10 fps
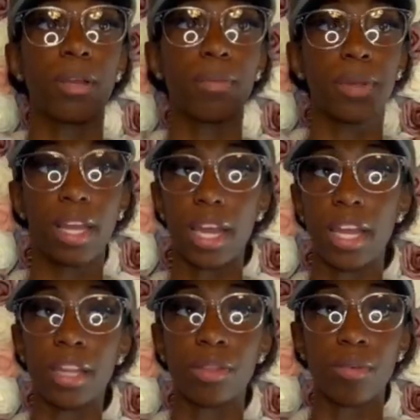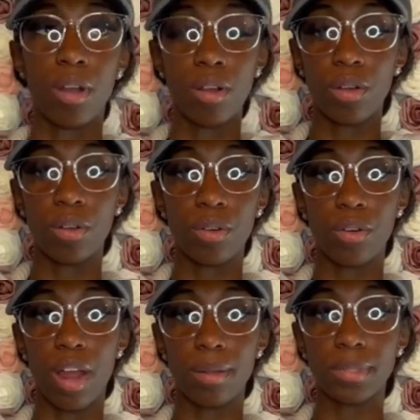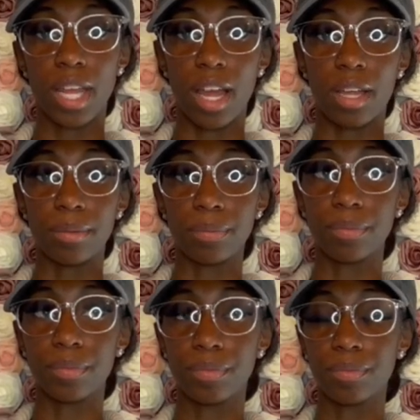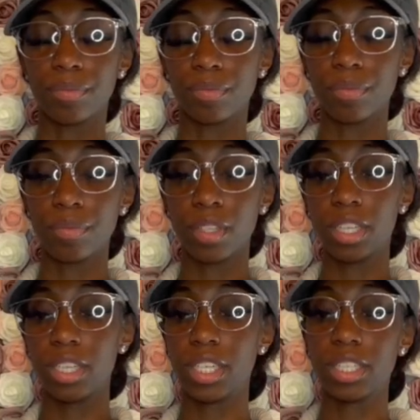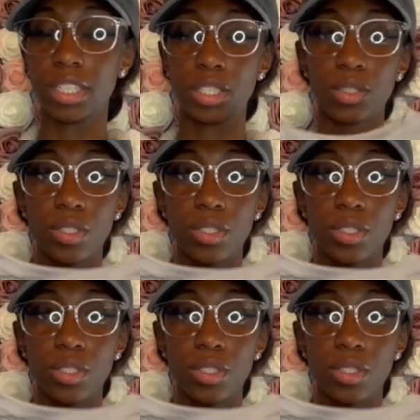plain throw on crop top. Nothing too